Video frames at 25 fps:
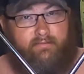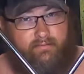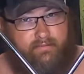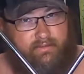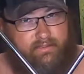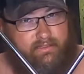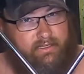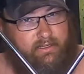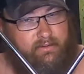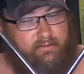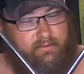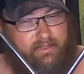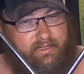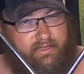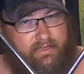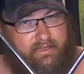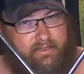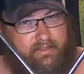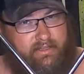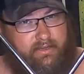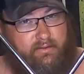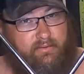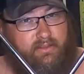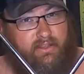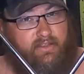See what they
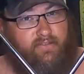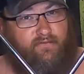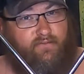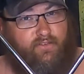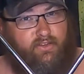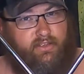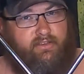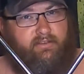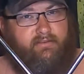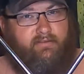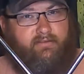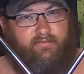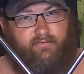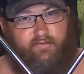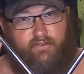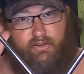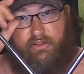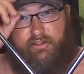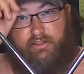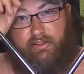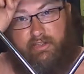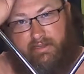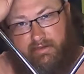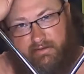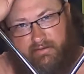did there with the Foot
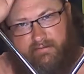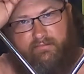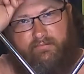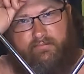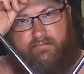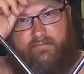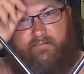Clan?